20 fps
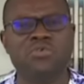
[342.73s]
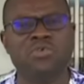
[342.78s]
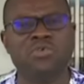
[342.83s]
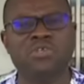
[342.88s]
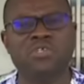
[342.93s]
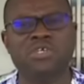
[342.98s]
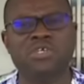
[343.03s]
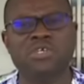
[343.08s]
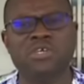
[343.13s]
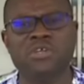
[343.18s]

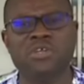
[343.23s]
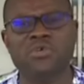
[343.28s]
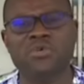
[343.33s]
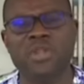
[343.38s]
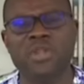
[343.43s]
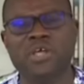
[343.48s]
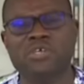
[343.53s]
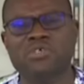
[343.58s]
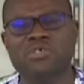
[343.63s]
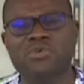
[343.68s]
This
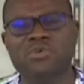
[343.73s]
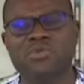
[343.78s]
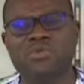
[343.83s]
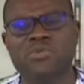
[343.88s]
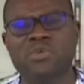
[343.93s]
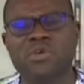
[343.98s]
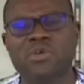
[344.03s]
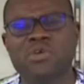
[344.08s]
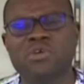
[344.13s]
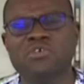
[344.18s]
regulatory
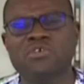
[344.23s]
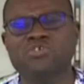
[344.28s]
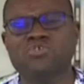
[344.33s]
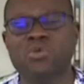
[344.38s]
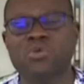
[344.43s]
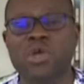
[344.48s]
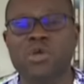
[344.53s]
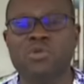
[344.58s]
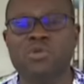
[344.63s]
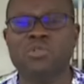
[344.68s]
authority
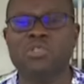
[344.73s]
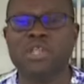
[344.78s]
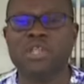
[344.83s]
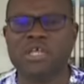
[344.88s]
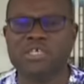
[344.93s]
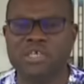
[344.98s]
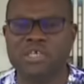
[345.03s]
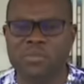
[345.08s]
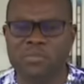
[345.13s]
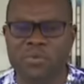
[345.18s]
plays a
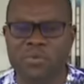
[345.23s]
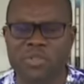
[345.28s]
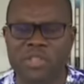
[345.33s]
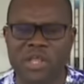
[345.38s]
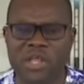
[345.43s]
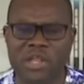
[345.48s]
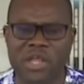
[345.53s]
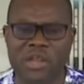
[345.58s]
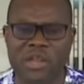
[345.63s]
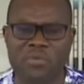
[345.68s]
very
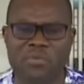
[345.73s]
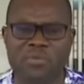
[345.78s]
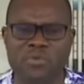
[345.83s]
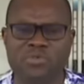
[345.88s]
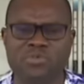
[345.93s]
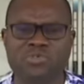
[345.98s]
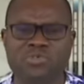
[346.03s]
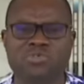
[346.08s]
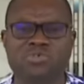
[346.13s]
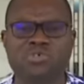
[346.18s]
important role
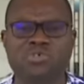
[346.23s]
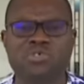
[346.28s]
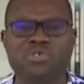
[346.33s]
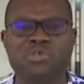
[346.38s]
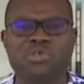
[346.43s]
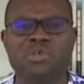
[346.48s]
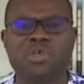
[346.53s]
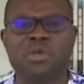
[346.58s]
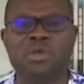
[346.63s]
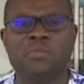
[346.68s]
in the
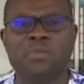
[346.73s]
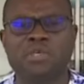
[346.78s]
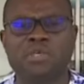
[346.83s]
process,